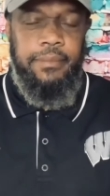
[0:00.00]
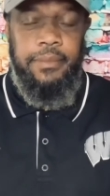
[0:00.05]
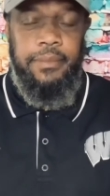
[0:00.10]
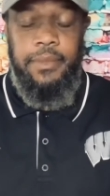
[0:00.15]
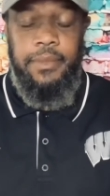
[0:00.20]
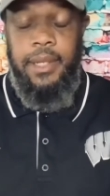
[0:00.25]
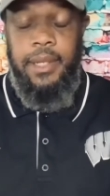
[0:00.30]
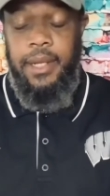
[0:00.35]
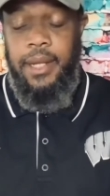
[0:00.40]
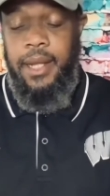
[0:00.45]

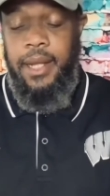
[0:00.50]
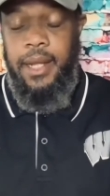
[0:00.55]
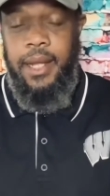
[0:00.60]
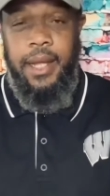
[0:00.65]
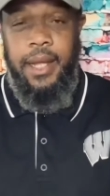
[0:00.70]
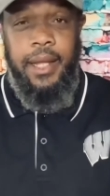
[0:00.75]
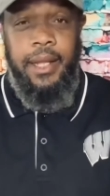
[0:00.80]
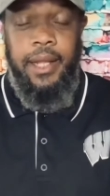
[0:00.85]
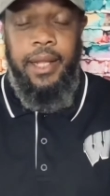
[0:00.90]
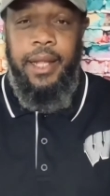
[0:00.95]
I,
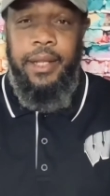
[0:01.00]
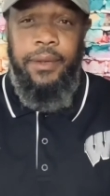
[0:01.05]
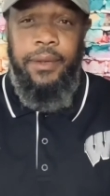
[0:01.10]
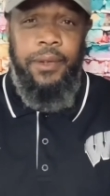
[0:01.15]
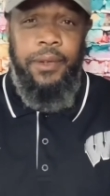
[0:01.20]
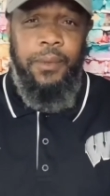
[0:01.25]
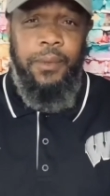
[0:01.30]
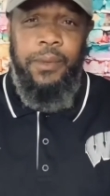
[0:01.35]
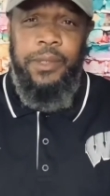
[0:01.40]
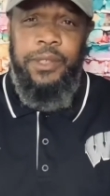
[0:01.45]
I, I don't know
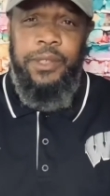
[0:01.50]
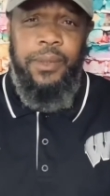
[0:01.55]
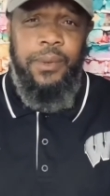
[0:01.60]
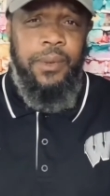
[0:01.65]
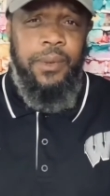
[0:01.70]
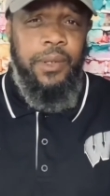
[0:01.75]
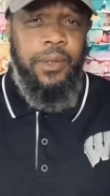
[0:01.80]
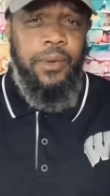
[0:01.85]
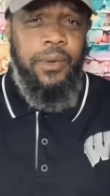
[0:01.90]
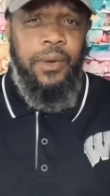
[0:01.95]
what's
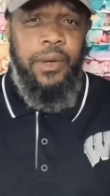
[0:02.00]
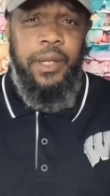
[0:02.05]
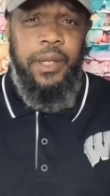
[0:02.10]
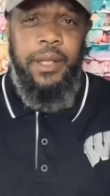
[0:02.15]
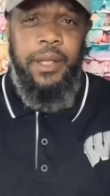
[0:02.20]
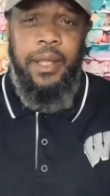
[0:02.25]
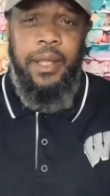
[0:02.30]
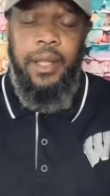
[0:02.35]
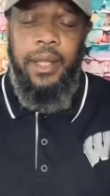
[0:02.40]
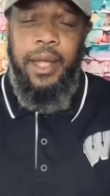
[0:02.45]
going on.
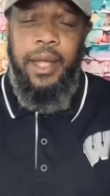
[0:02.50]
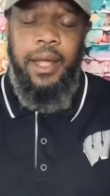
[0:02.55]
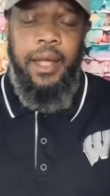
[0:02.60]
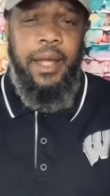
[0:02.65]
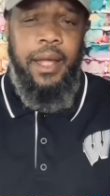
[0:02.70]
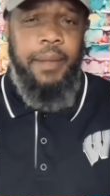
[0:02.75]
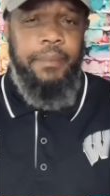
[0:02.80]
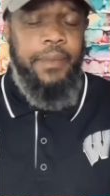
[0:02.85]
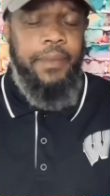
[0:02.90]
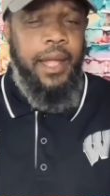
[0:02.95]
I,
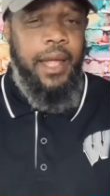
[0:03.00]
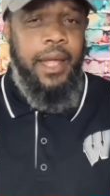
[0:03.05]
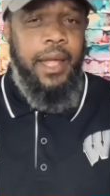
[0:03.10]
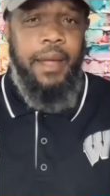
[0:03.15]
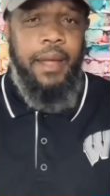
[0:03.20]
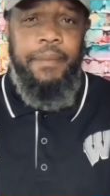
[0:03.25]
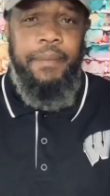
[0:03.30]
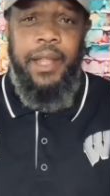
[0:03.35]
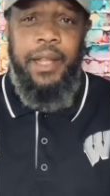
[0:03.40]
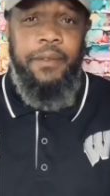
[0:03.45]
am I'm, I'm
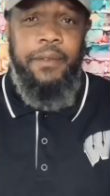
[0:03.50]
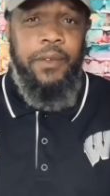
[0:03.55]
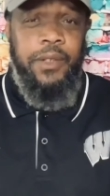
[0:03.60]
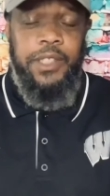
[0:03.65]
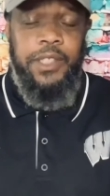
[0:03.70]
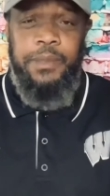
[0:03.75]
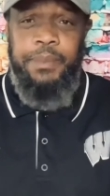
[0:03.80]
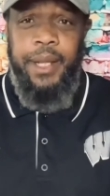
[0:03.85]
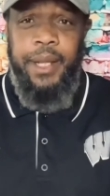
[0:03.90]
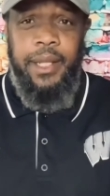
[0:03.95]
not even going to
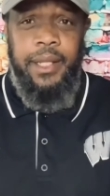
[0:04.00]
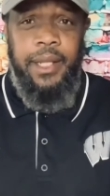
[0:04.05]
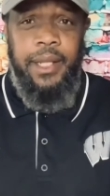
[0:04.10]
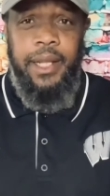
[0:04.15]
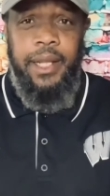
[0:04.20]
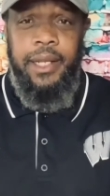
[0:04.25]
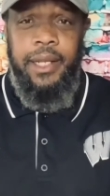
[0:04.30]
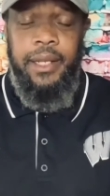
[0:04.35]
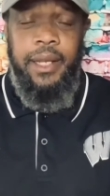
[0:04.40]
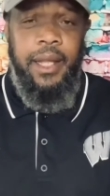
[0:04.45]
speculate.